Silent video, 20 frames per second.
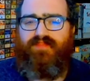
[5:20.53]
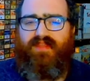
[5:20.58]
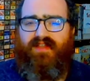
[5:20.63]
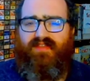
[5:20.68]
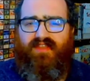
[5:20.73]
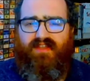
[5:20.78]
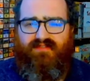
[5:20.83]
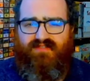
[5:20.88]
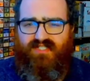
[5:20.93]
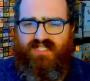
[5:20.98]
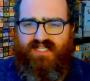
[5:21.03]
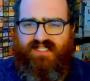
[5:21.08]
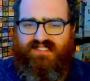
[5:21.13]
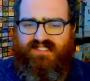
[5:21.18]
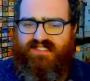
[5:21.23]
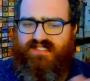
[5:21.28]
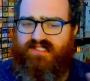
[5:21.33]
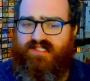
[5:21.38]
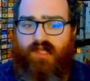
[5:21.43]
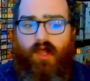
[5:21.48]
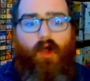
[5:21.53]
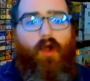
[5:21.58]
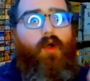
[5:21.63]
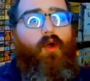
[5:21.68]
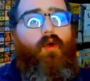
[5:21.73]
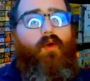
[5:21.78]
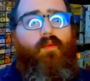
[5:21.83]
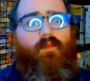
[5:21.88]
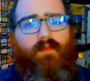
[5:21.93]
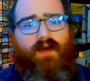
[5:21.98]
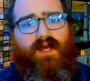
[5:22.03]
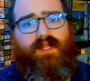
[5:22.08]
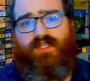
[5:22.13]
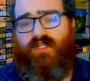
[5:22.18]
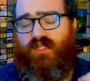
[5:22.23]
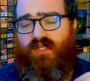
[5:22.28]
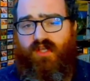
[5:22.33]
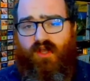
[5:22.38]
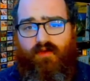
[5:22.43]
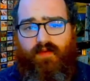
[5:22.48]
There's just so much
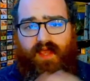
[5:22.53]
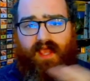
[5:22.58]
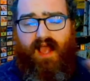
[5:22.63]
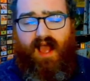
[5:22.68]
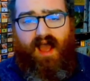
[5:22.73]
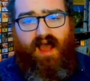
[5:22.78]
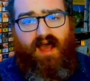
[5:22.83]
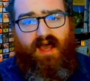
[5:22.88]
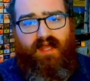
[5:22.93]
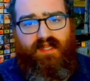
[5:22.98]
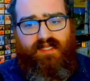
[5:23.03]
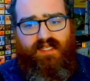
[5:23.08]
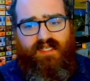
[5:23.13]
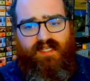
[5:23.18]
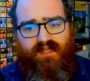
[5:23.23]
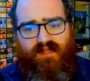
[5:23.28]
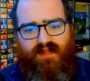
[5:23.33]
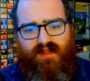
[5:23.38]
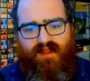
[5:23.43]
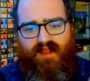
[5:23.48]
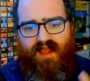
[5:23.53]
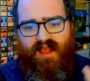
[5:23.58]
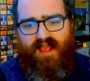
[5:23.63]
going on here.